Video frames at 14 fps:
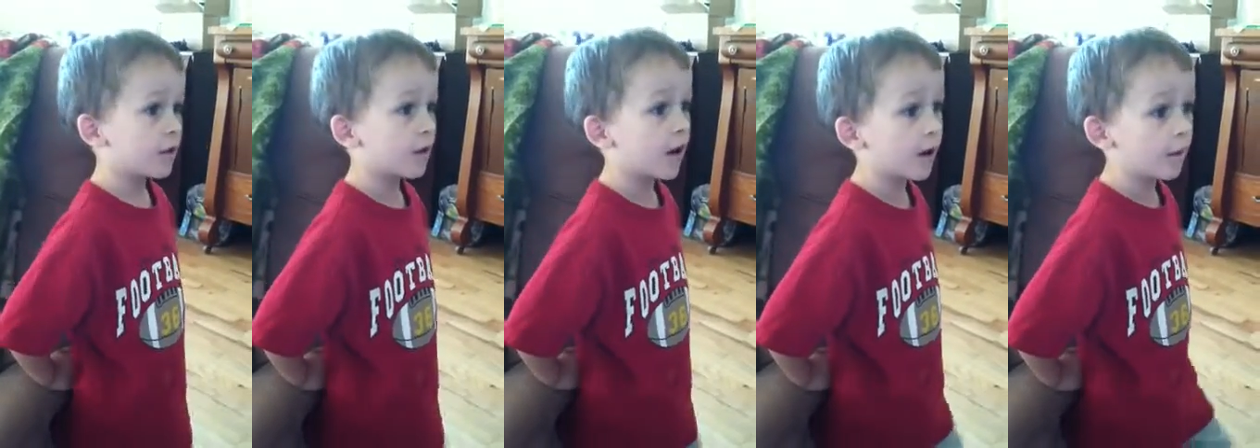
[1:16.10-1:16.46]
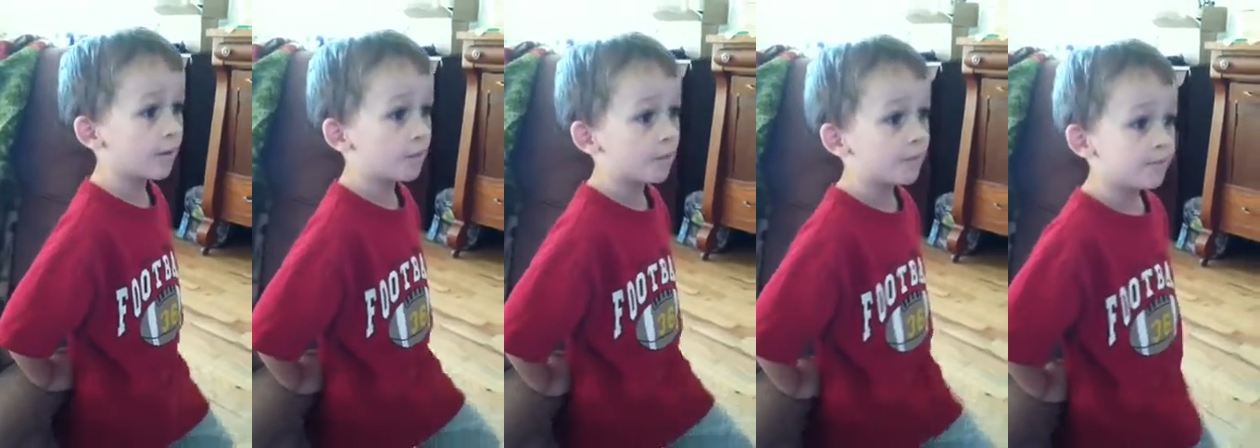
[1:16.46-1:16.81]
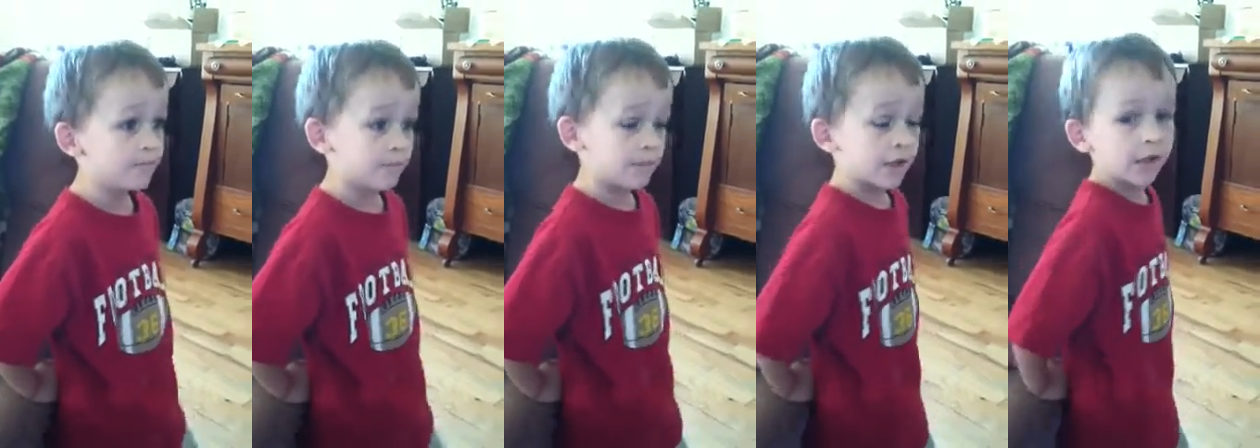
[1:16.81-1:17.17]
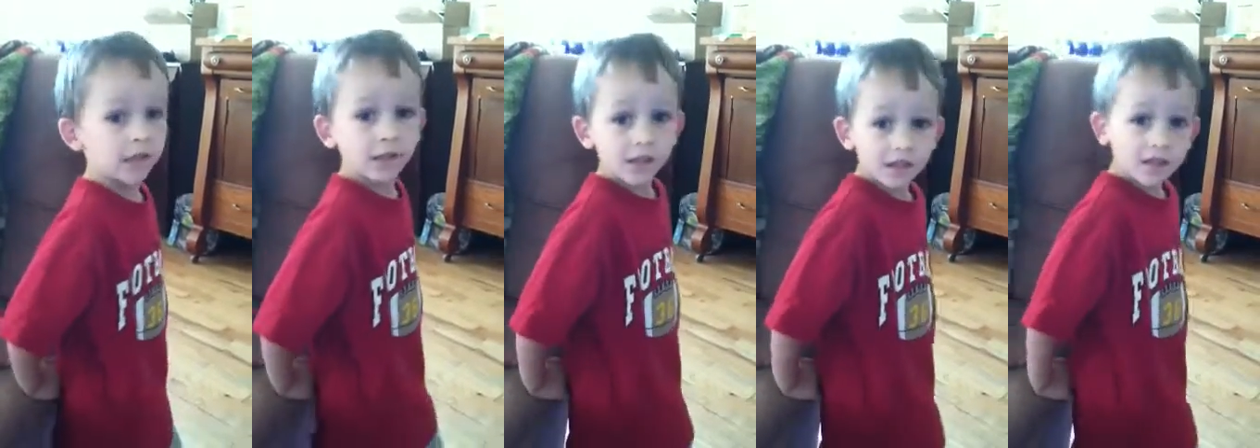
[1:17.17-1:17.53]
uh,
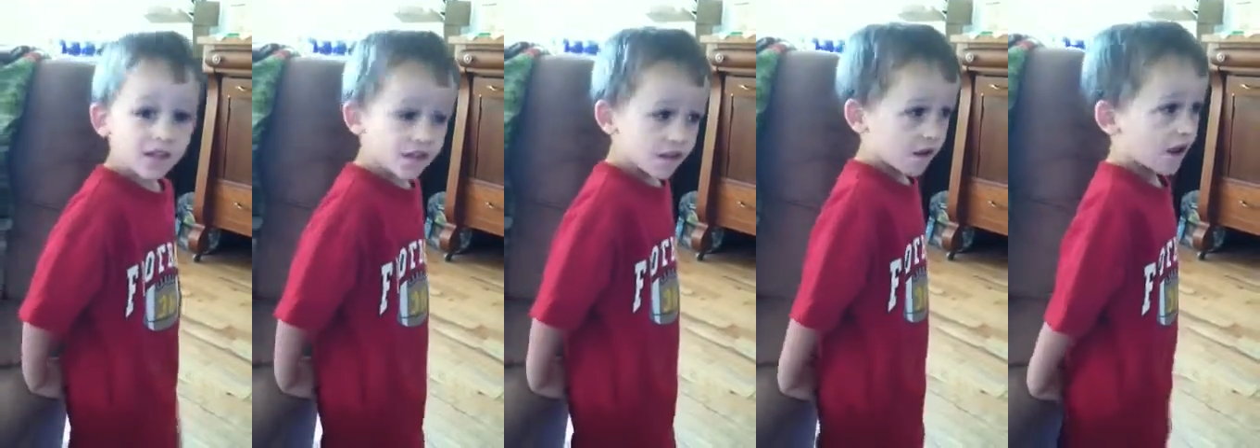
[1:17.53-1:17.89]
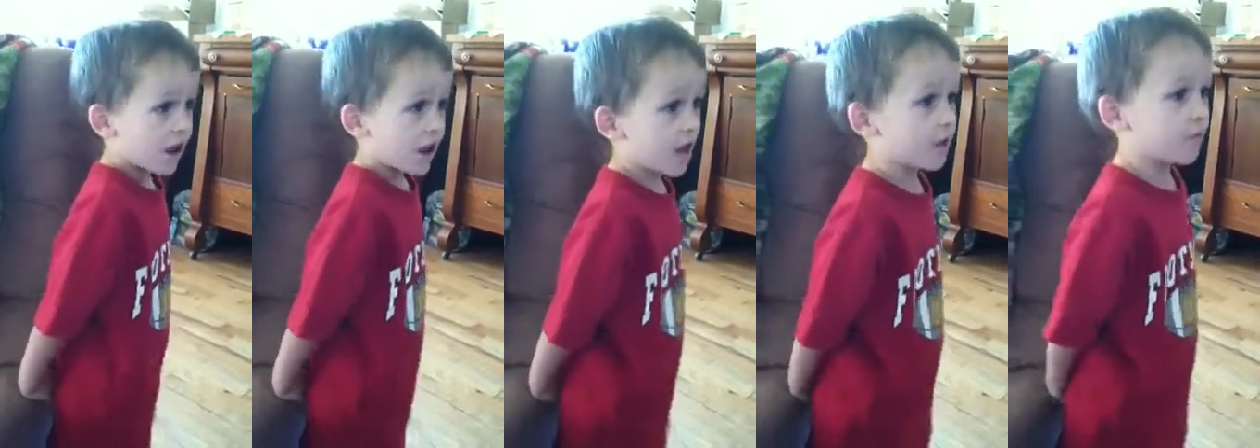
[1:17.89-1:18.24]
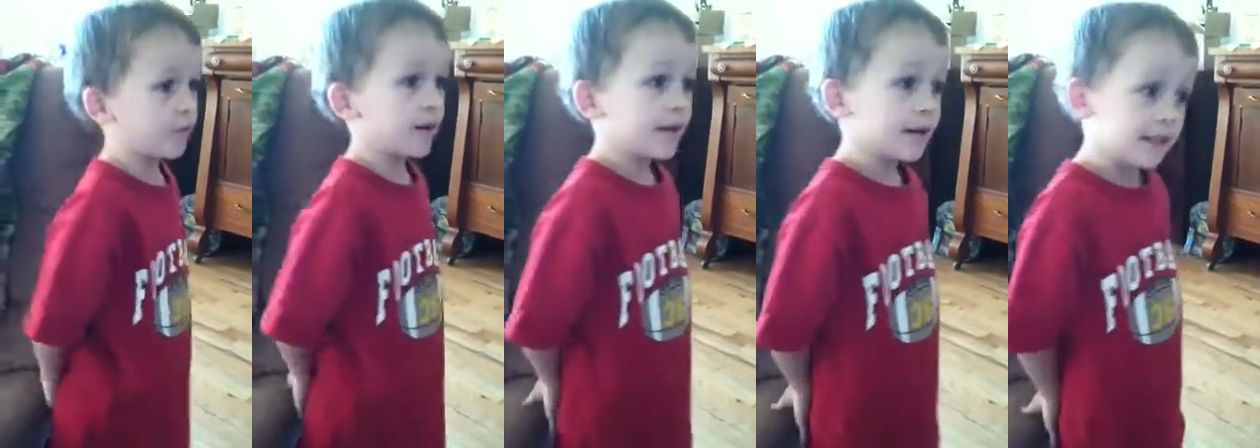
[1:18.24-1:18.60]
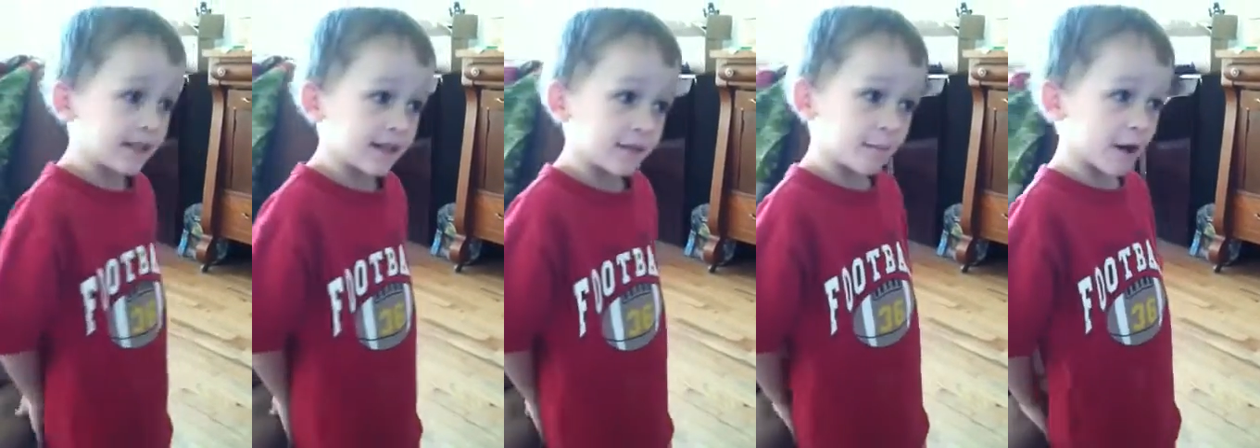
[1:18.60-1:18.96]
and we
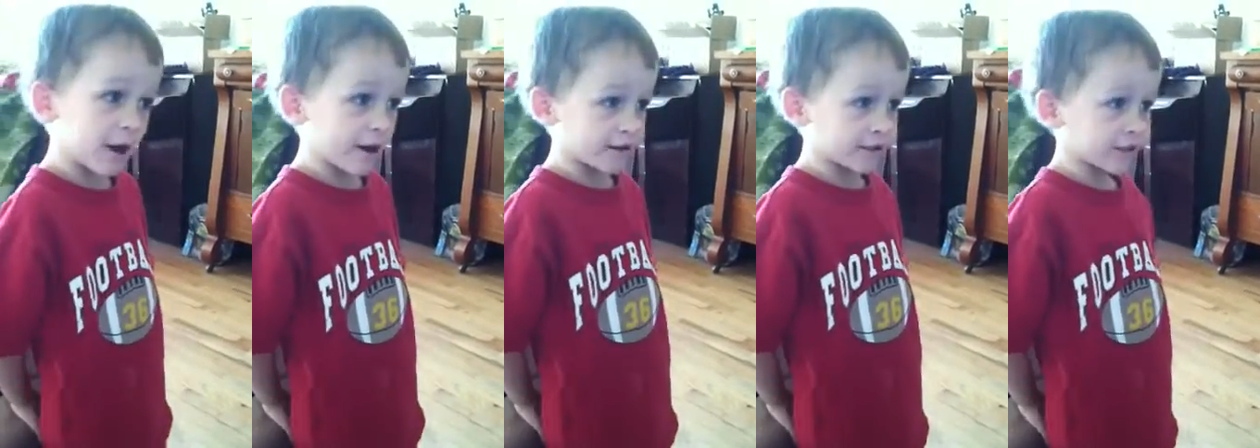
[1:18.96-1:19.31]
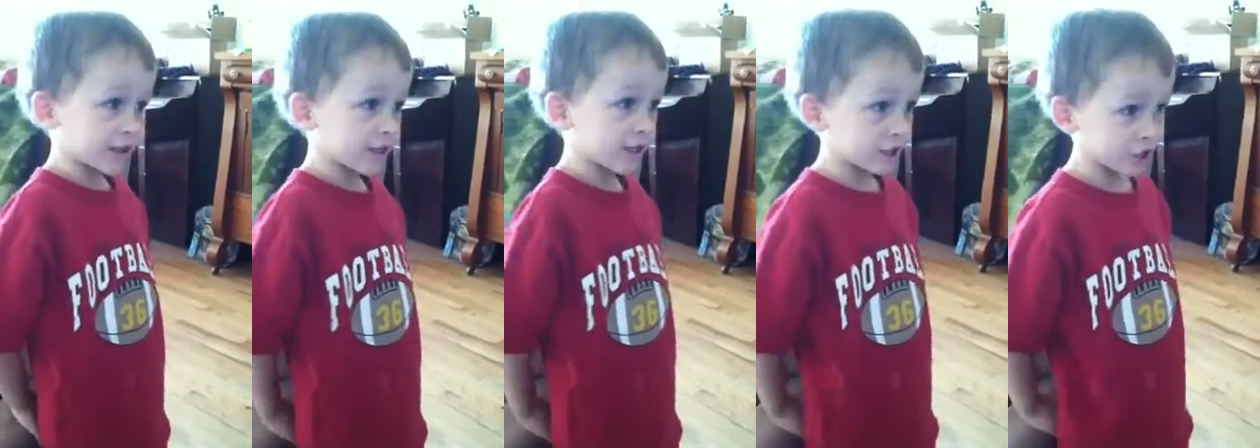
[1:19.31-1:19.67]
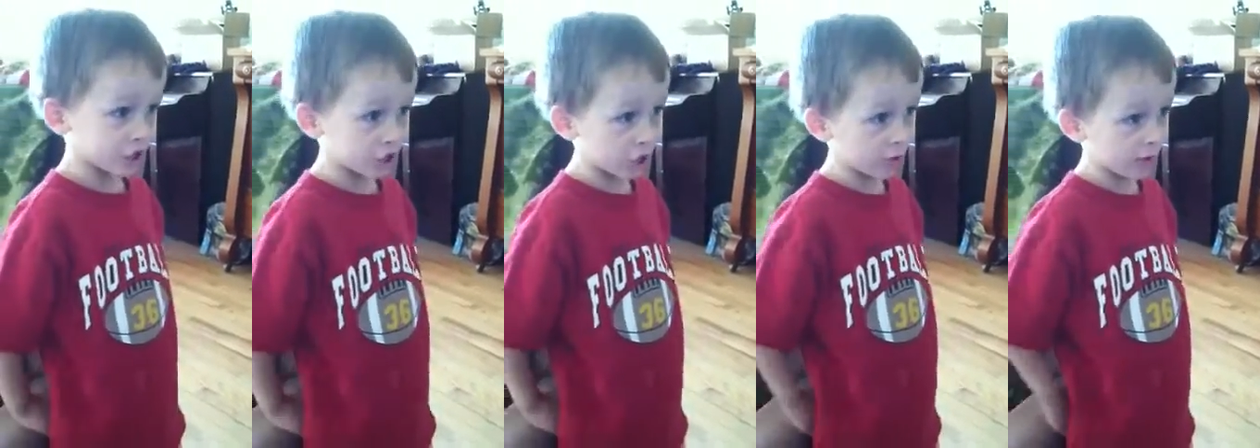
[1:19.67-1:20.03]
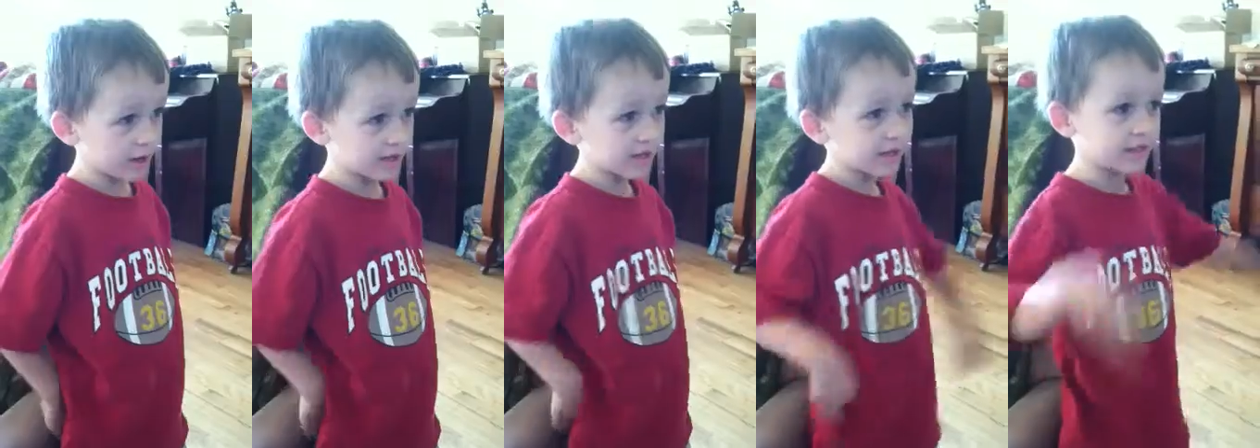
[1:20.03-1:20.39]
need a bunk so we
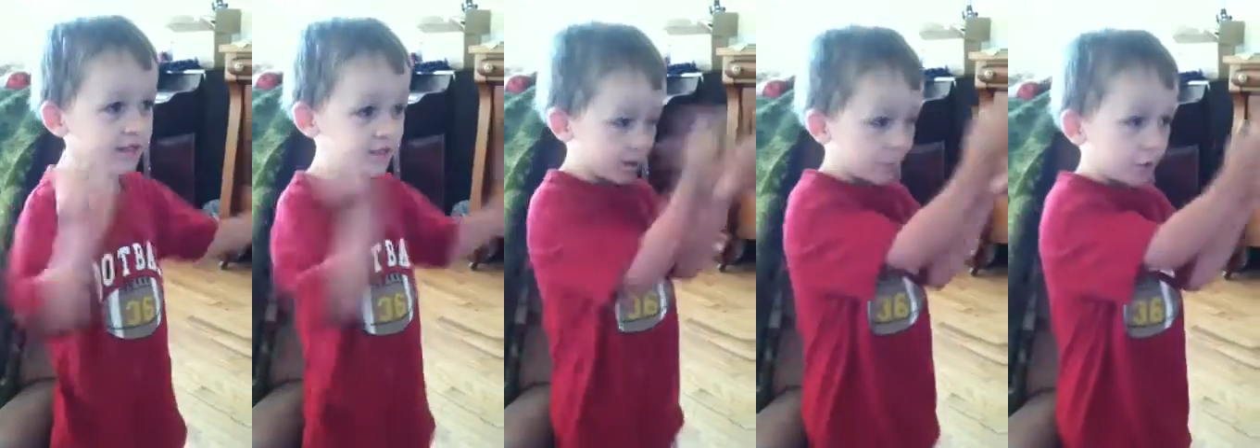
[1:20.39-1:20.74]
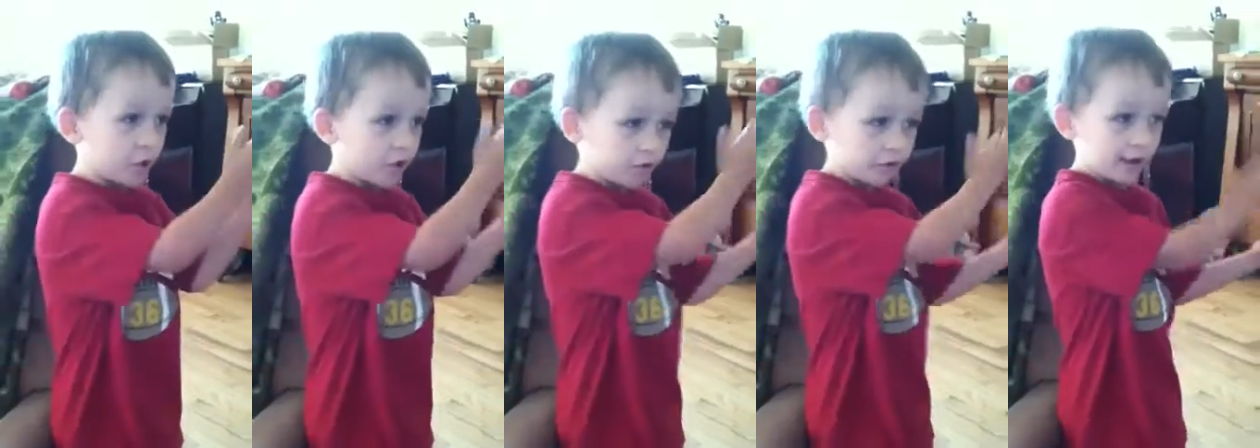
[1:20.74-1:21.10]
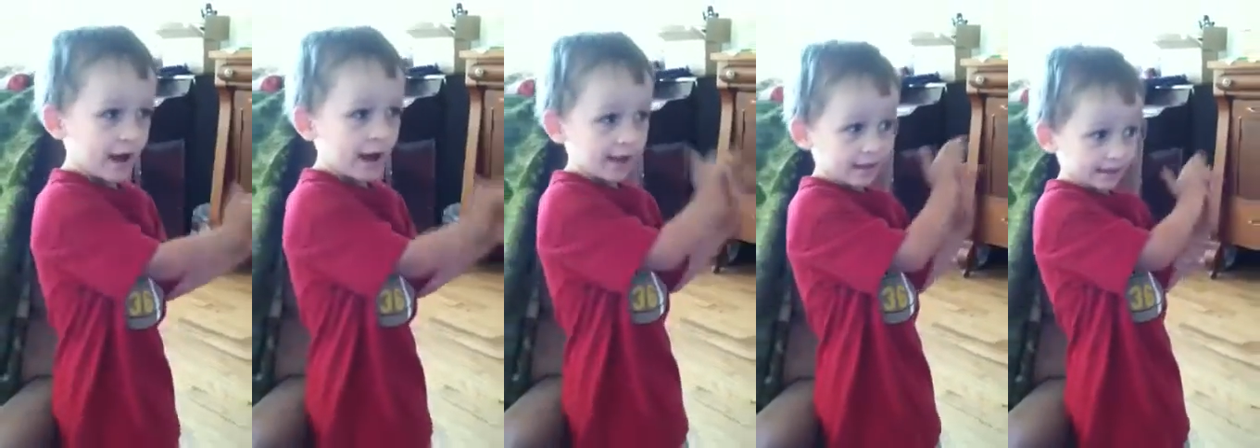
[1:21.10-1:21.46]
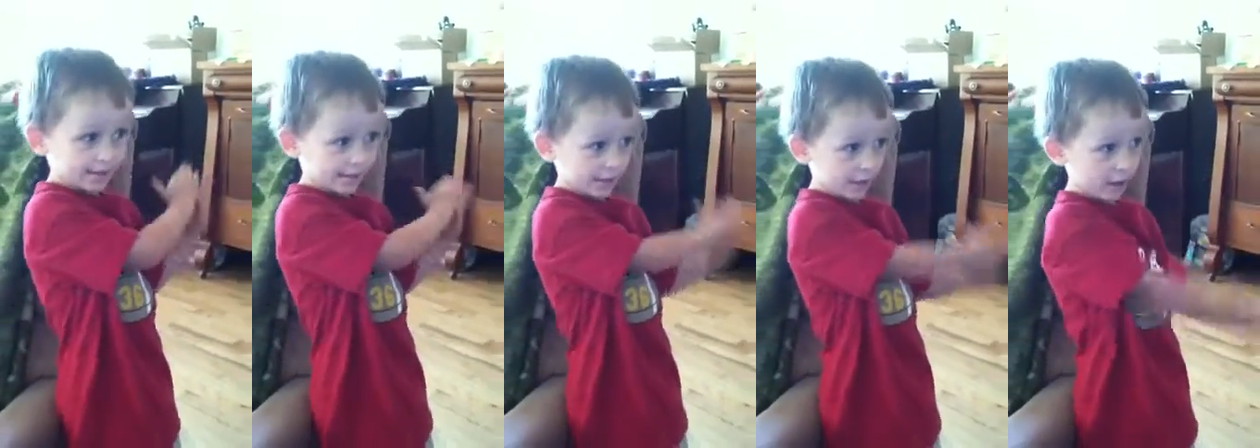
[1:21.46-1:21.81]
can dump all that
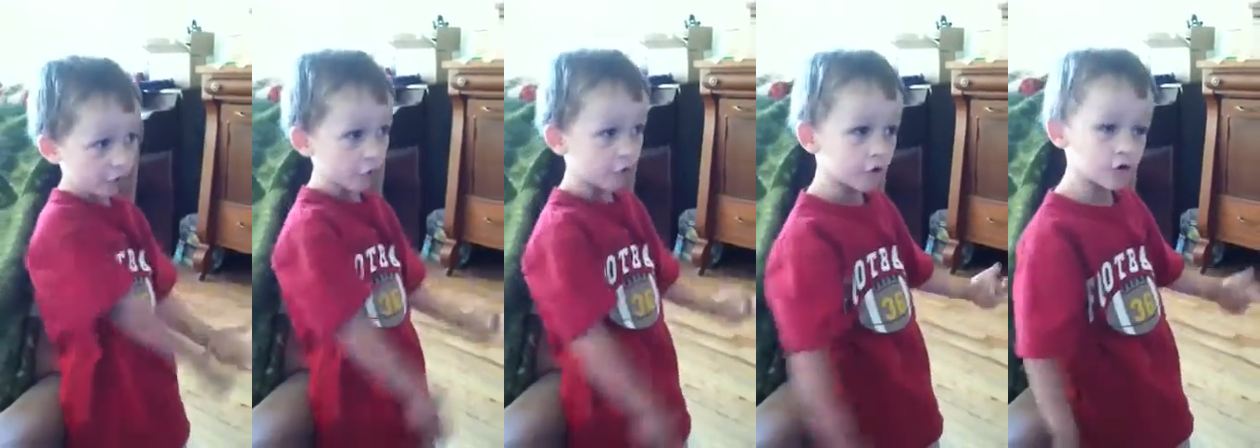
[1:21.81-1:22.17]
in there.